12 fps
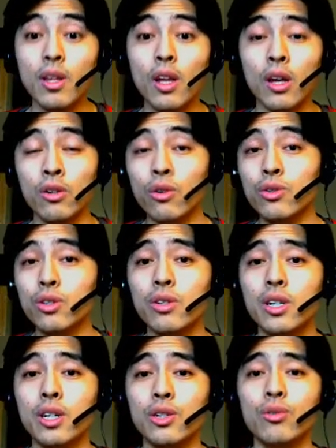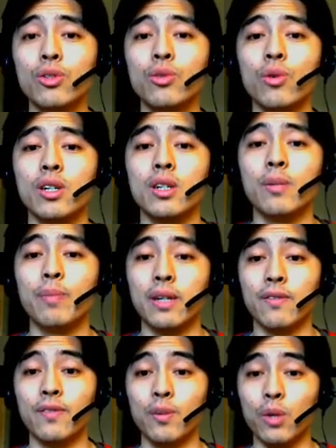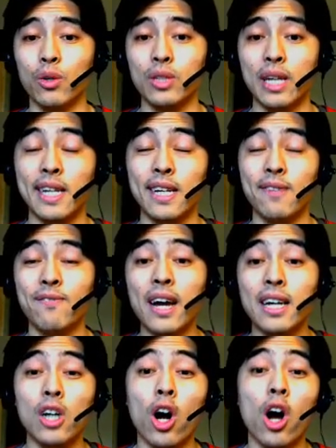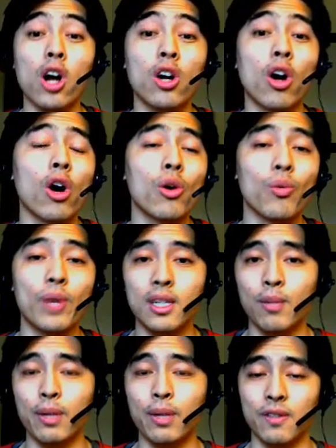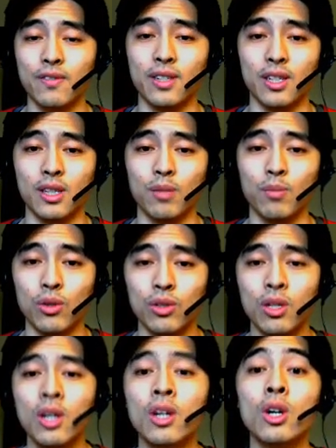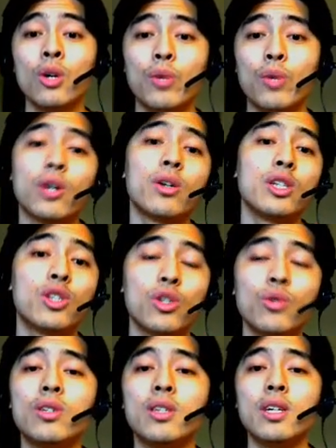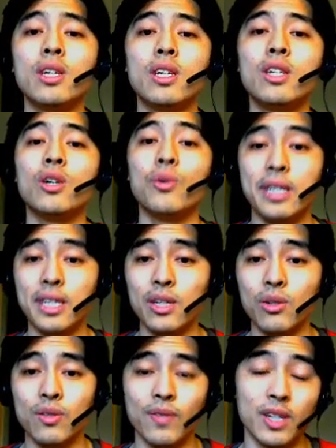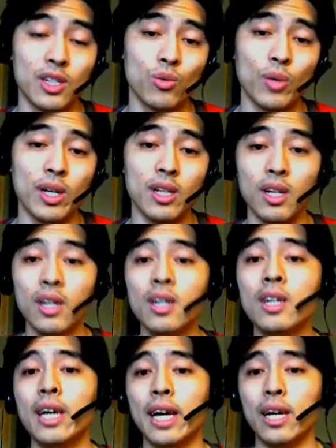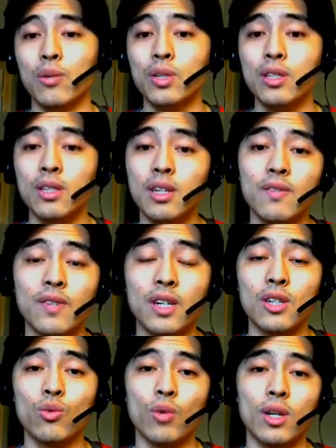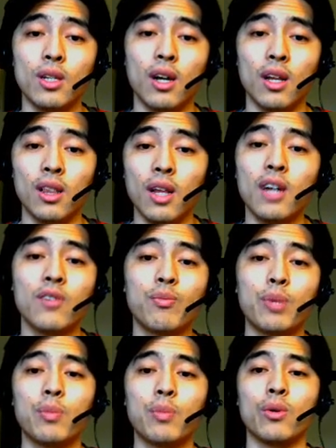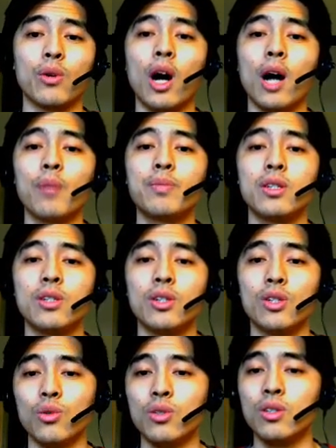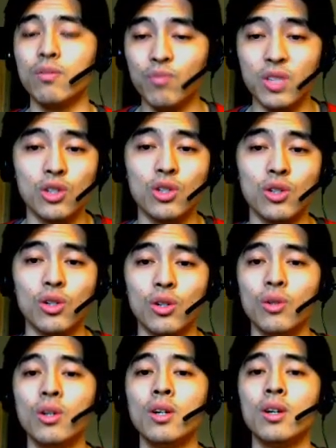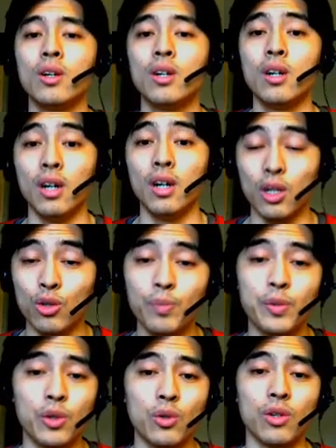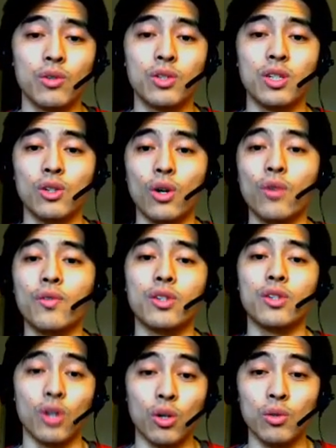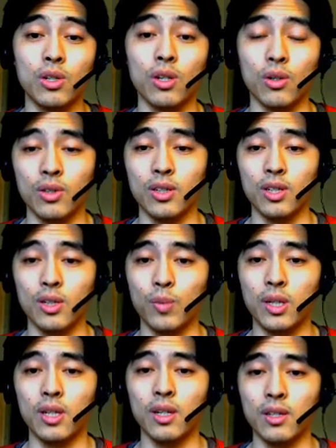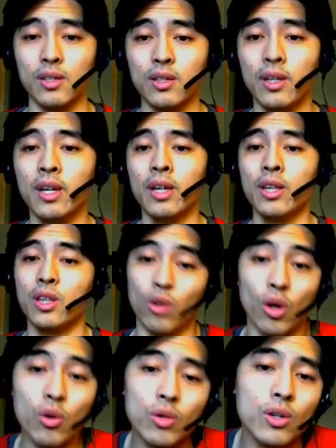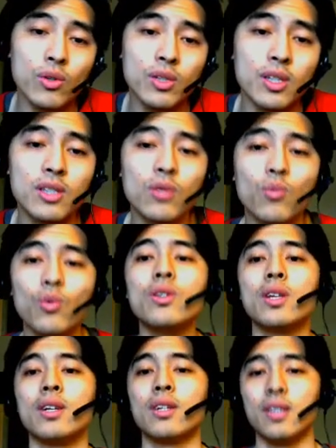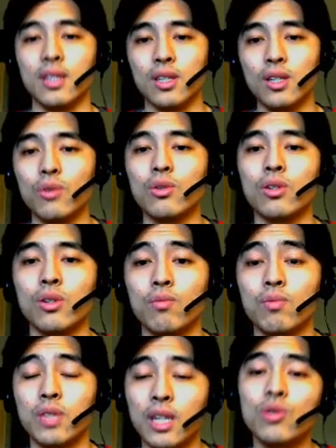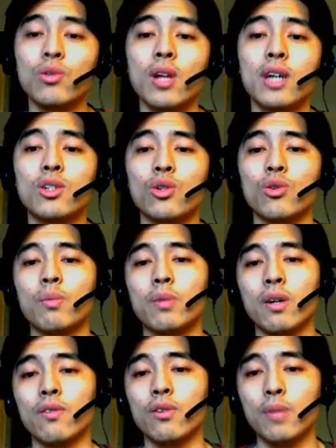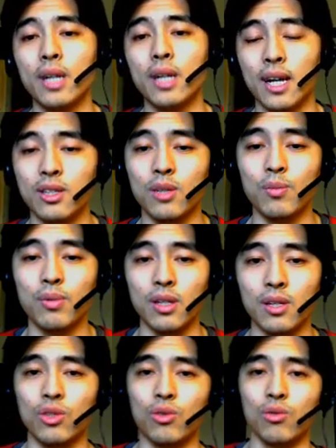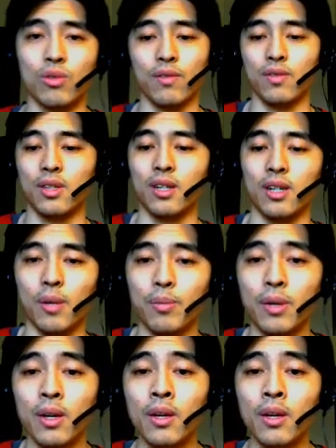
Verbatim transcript: Those are the countries who are going to benefit most, and in fact are already benefiting the most. We already do see, you know, in EOS Venezuela, and we see in Venezuela a lot of people are opting to use digital uh, cryptocurrencies over their own currencies because their own currency isn't worth anything. You know, their centralized corrupt government has completely screwed everything up.